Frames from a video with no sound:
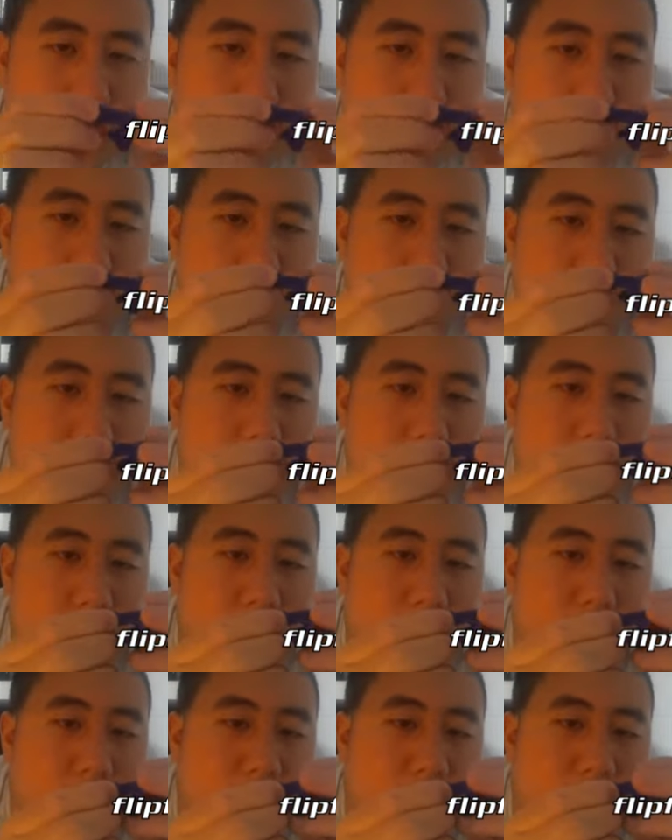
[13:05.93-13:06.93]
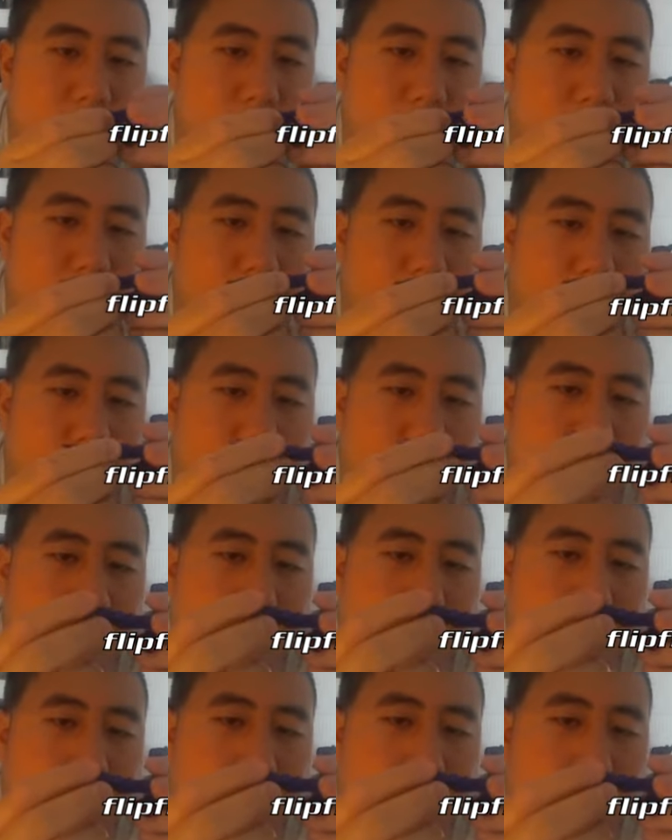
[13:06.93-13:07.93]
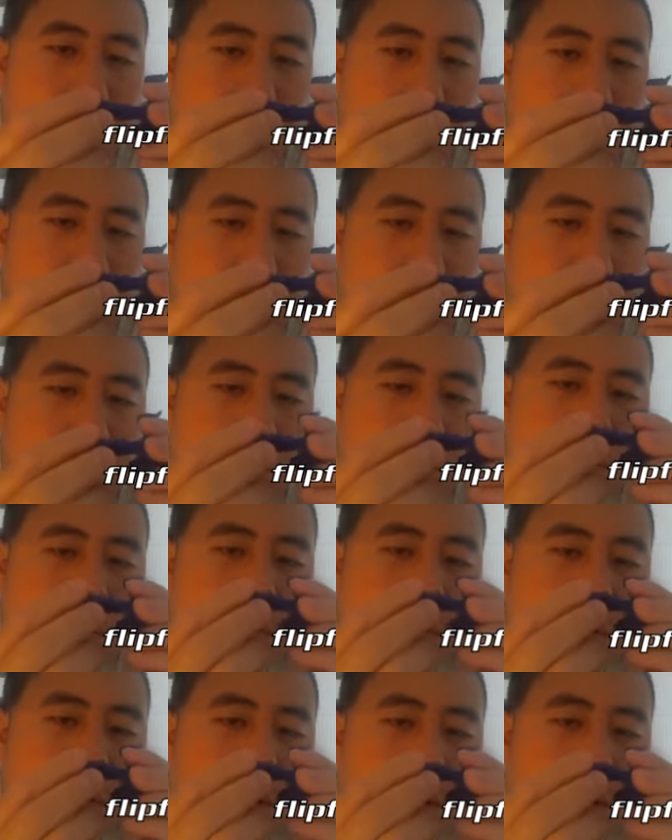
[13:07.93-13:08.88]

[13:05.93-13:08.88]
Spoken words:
They look like a Pokemon. Probably, I don't know.